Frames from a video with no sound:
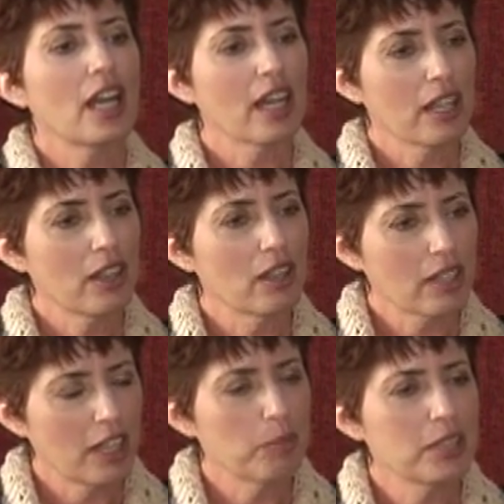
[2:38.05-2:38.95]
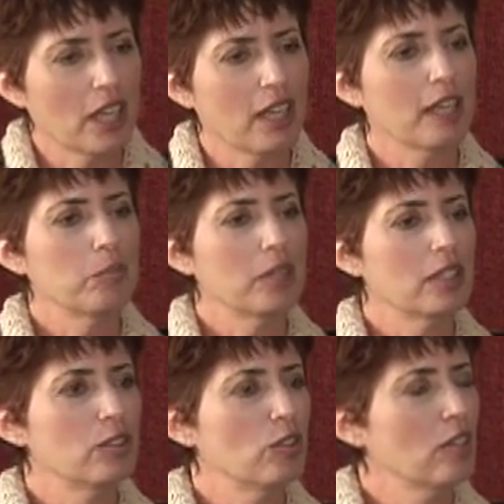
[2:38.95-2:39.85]
And there came a time
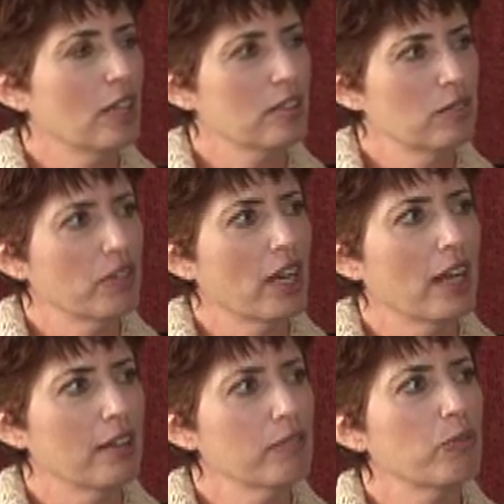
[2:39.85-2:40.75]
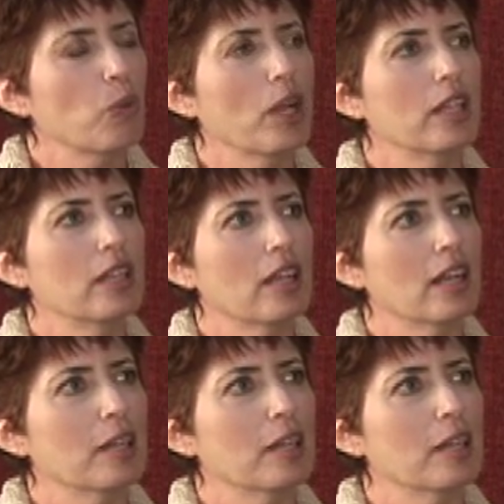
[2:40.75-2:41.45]
in 2005 when